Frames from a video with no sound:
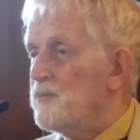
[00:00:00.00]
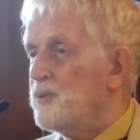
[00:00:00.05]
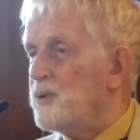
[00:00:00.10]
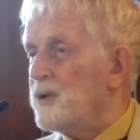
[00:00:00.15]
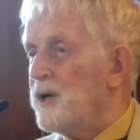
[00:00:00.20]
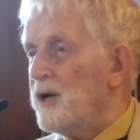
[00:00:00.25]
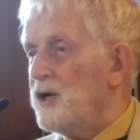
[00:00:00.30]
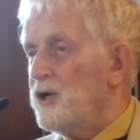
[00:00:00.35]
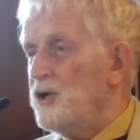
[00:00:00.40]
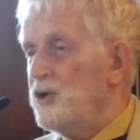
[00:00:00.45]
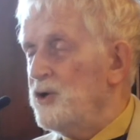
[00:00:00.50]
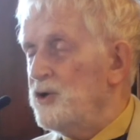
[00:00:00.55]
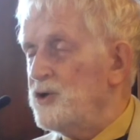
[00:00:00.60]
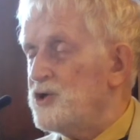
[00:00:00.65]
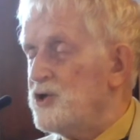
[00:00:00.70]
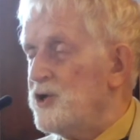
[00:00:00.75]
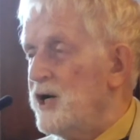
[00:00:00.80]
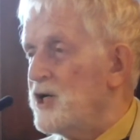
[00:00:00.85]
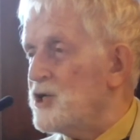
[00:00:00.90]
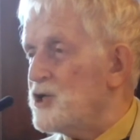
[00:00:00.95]
put a
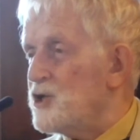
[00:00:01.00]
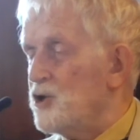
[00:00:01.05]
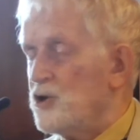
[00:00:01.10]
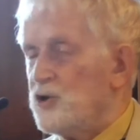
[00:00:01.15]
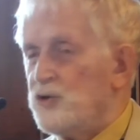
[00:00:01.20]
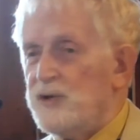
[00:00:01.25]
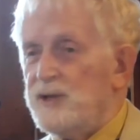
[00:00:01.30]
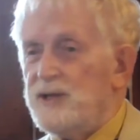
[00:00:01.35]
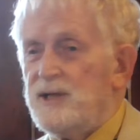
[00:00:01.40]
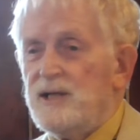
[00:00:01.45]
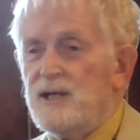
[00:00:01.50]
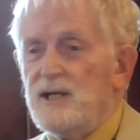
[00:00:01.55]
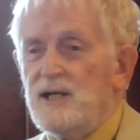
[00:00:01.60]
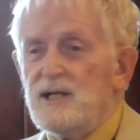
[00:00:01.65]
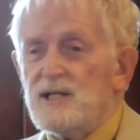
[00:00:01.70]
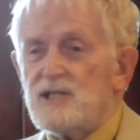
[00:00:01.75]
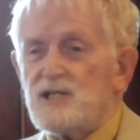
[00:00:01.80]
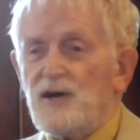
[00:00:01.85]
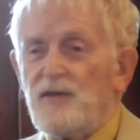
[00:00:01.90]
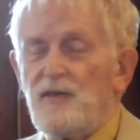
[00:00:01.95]
huge national grid
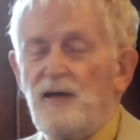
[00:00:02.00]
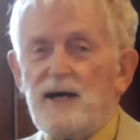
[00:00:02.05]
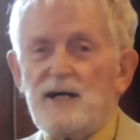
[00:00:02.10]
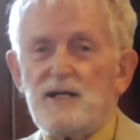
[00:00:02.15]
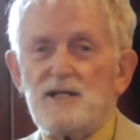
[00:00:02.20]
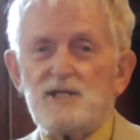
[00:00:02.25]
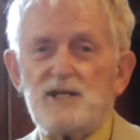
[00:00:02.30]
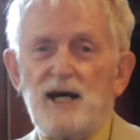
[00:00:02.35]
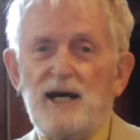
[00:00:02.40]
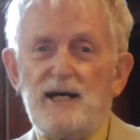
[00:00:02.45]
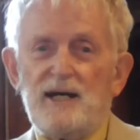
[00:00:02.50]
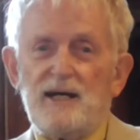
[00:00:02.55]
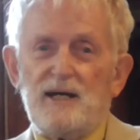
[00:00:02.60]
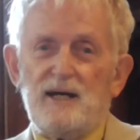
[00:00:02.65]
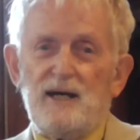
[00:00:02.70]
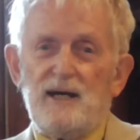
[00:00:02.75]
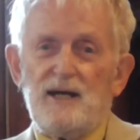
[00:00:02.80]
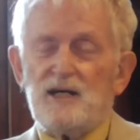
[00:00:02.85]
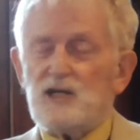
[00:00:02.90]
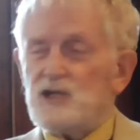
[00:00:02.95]
so that they can take
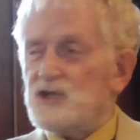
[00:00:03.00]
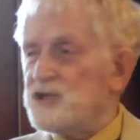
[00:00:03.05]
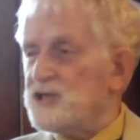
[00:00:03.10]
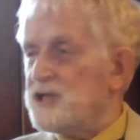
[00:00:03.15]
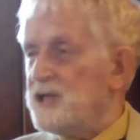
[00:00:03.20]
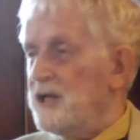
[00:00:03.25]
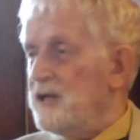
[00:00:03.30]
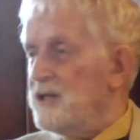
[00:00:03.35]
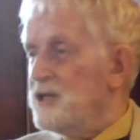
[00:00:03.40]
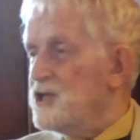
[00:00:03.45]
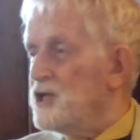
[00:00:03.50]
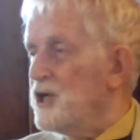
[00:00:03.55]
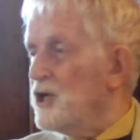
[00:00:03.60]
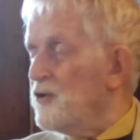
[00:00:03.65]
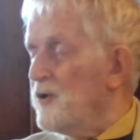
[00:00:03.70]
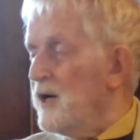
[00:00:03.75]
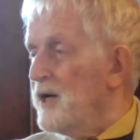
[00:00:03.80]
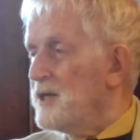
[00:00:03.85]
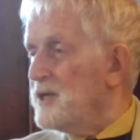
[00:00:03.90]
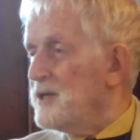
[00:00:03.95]
electricity
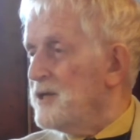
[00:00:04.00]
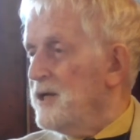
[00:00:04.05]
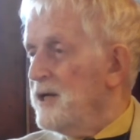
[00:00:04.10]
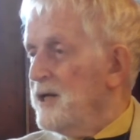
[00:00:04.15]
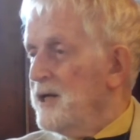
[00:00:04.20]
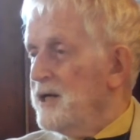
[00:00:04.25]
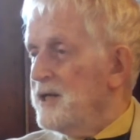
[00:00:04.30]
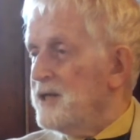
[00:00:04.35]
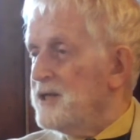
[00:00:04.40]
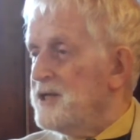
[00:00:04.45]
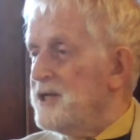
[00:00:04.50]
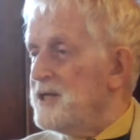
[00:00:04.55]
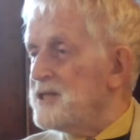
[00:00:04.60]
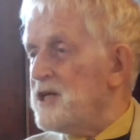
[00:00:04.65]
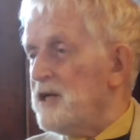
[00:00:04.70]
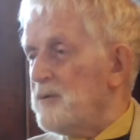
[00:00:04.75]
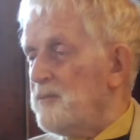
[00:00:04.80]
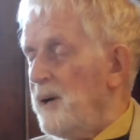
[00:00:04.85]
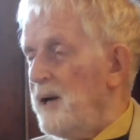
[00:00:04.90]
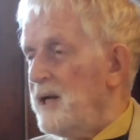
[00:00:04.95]
generated in
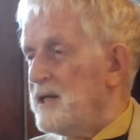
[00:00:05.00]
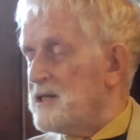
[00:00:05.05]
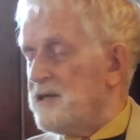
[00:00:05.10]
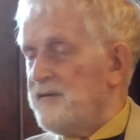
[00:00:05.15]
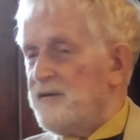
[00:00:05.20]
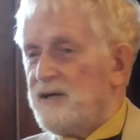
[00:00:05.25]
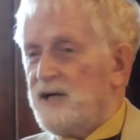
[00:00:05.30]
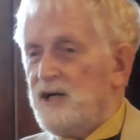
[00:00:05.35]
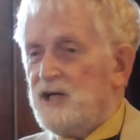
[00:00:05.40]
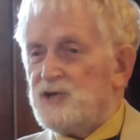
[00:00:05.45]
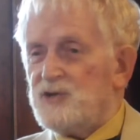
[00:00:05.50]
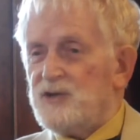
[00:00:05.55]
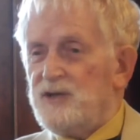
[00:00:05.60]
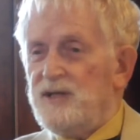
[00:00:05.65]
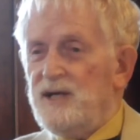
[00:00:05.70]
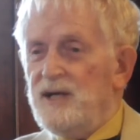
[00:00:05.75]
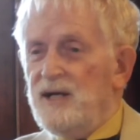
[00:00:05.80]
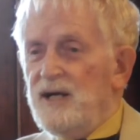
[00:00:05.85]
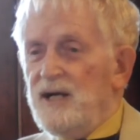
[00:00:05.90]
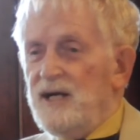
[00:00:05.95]
desert parts of the
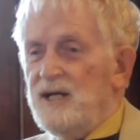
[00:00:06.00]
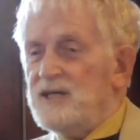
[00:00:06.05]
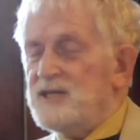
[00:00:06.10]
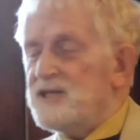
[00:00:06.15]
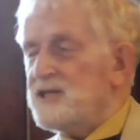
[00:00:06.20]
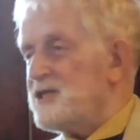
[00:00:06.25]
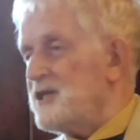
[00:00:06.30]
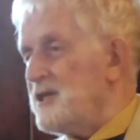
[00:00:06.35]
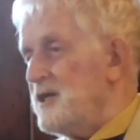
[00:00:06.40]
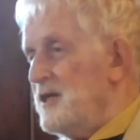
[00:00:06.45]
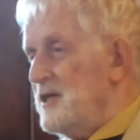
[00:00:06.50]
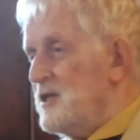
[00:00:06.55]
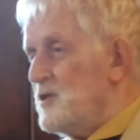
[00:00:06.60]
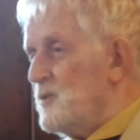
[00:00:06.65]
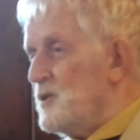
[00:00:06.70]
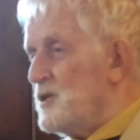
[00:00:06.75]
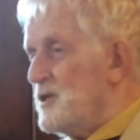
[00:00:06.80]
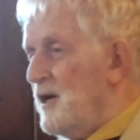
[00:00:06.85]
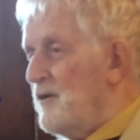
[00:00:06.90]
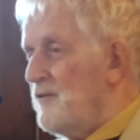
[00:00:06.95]
country into cities
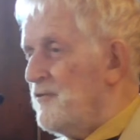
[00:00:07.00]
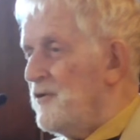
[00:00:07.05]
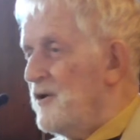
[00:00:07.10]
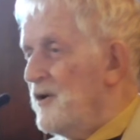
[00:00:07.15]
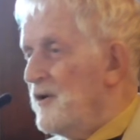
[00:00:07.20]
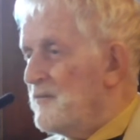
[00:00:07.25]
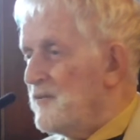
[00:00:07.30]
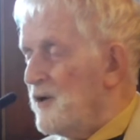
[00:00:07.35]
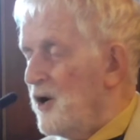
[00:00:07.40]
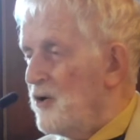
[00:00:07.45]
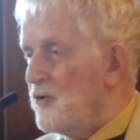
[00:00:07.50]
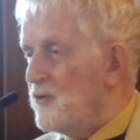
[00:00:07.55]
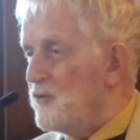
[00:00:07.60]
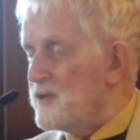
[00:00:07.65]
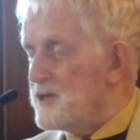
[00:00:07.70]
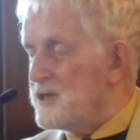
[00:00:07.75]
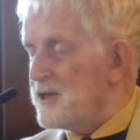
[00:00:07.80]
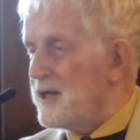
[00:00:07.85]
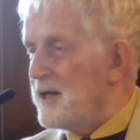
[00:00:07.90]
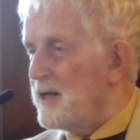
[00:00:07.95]
which have no
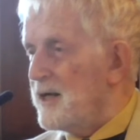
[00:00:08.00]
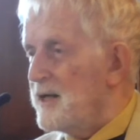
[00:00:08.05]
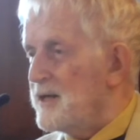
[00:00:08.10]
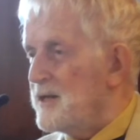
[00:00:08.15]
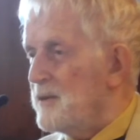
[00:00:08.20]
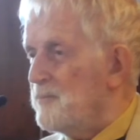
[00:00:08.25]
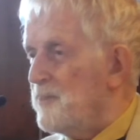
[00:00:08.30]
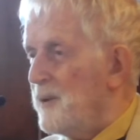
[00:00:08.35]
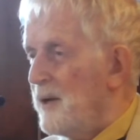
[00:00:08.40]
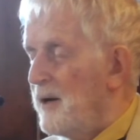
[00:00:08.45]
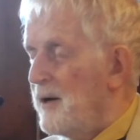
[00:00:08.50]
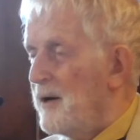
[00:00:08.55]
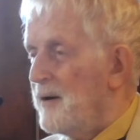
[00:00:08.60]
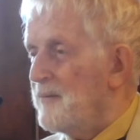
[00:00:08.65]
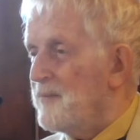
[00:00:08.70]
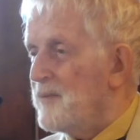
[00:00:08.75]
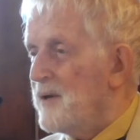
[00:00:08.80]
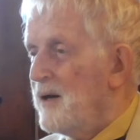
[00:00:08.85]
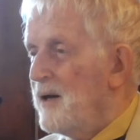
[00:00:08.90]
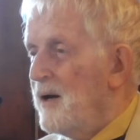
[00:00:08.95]
reticulated
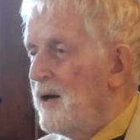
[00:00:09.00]
power.